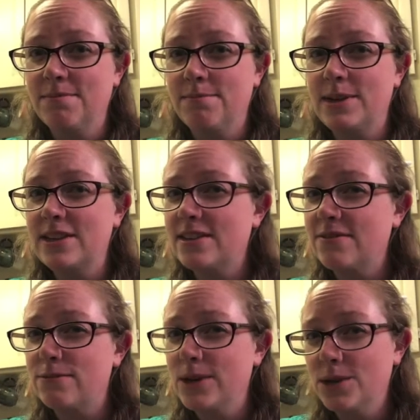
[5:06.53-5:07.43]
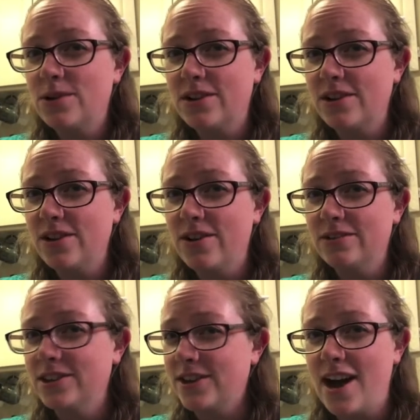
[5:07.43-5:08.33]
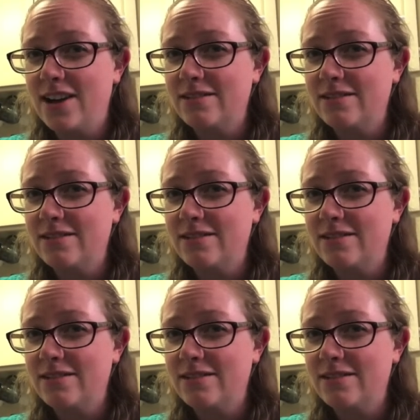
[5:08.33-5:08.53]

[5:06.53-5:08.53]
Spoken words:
Because if when you cook alone, you're not